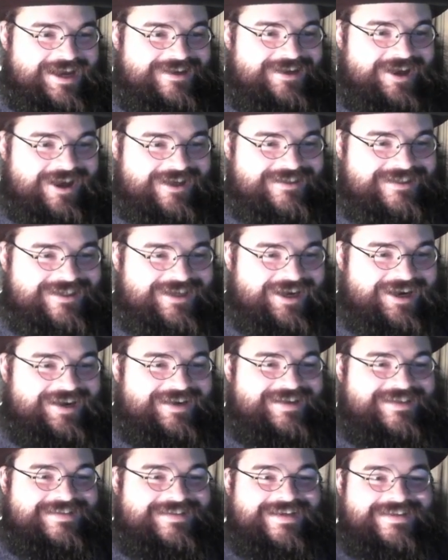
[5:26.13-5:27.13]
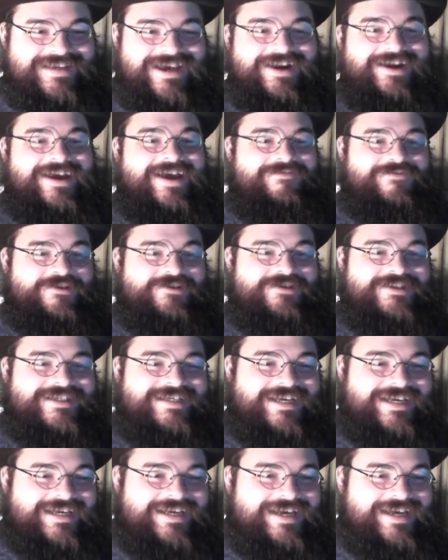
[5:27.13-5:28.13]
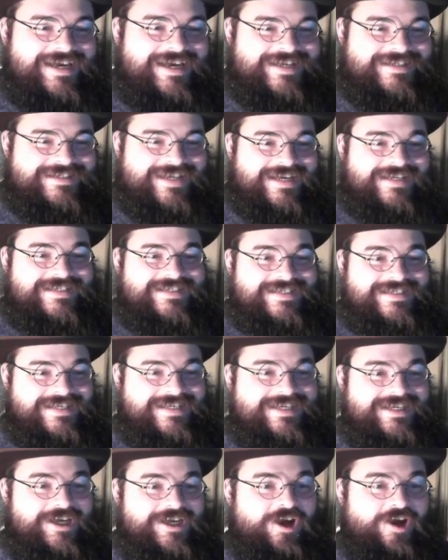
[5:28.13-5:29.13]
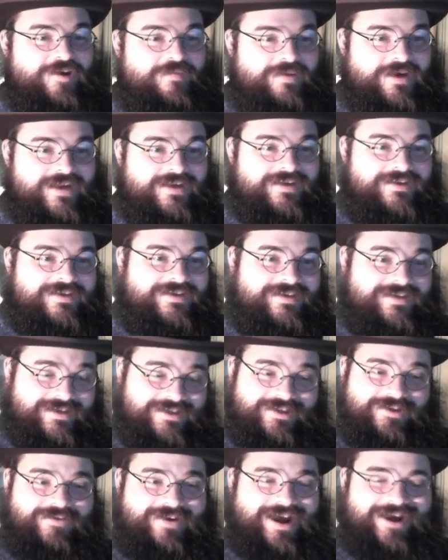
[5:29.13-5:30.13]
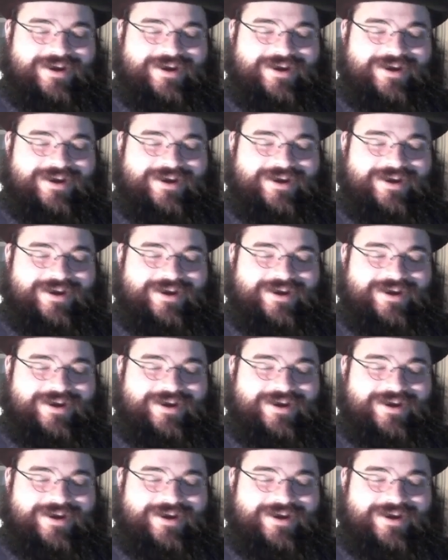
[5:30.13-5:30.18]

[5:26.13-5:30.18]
Karna says I don't have OCD. It's like CDO, but in the right